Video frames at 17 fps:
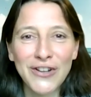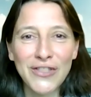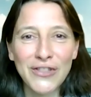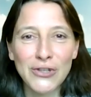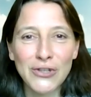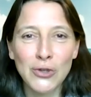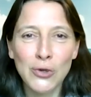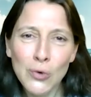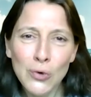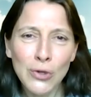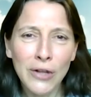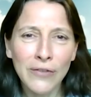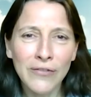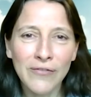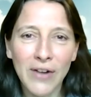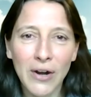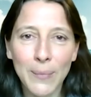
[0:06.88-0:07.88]
in the School of
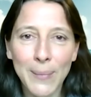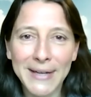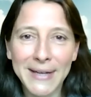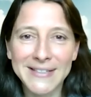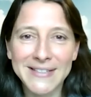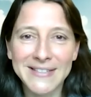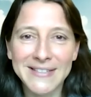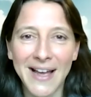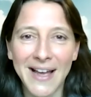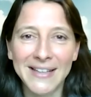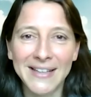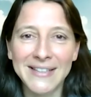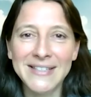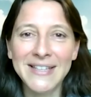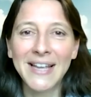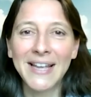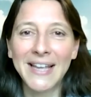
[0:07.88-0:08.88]
Environmental
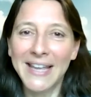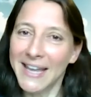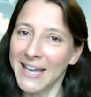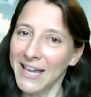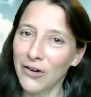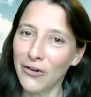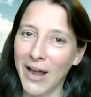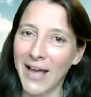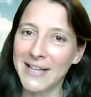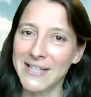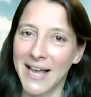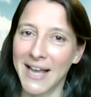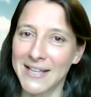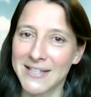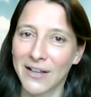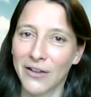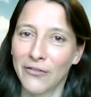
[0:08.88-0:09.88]
Science here at
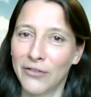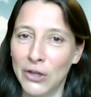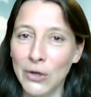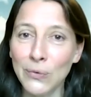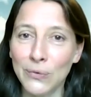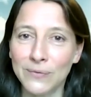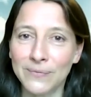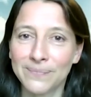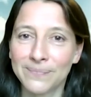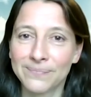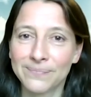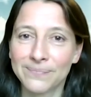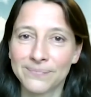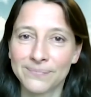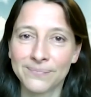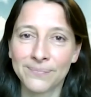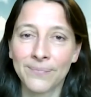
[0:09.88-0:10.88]
SFU.
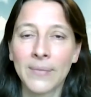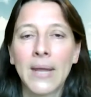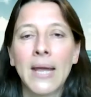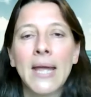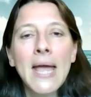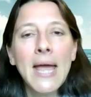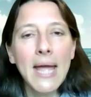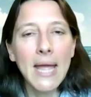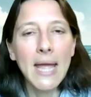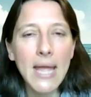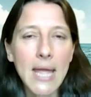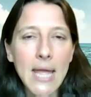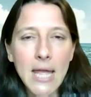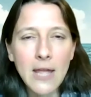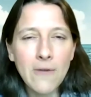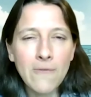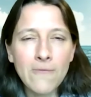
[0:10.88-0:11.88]

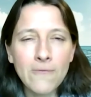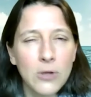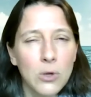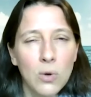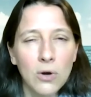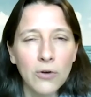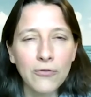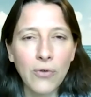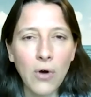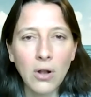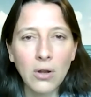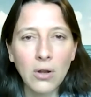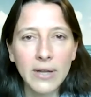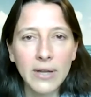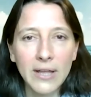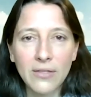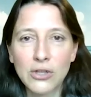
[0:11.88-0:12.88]
If you are
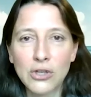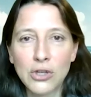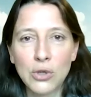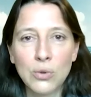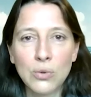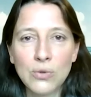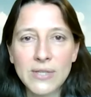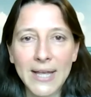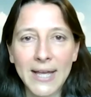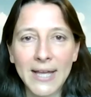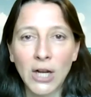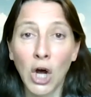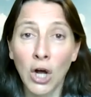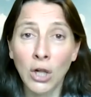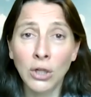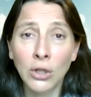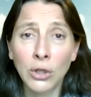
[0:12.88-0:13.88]
following the news at
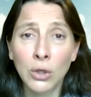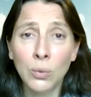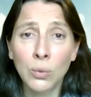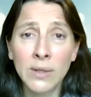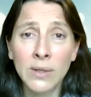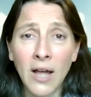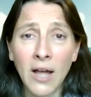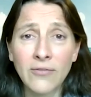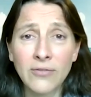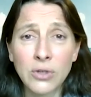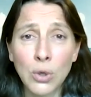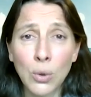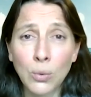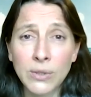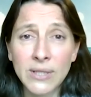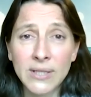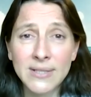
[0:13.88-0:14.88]
all, you will have
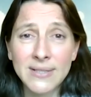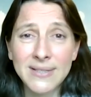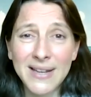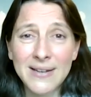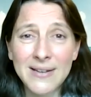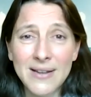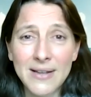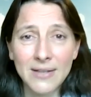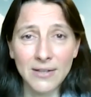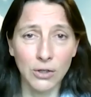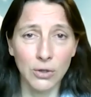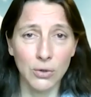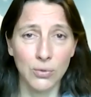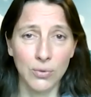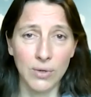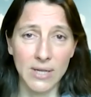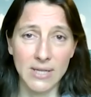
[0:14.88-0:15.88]
noticed an
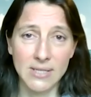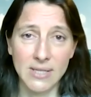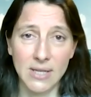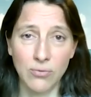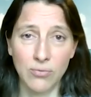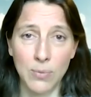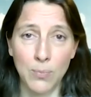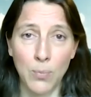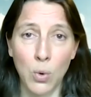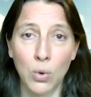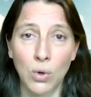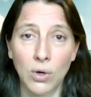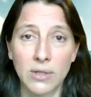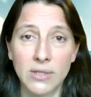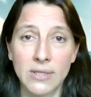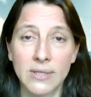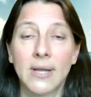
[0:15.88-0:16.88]
increase in
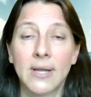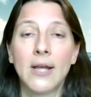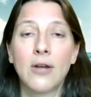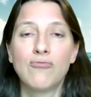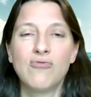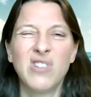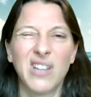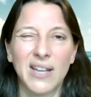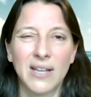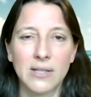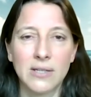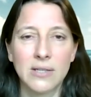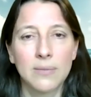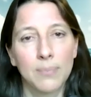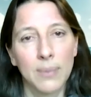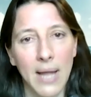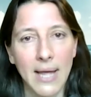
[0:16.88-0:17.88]
reports related
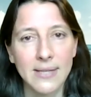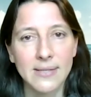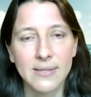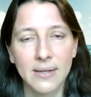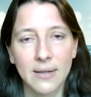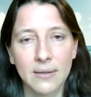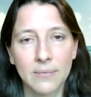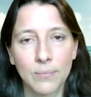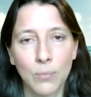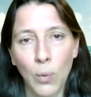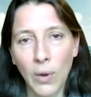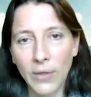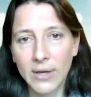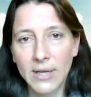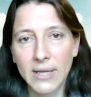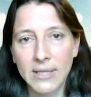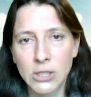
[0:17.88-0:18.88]
to plastic,
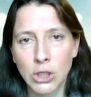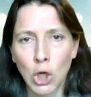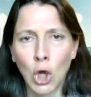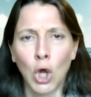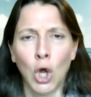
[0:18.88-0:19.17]
whether it's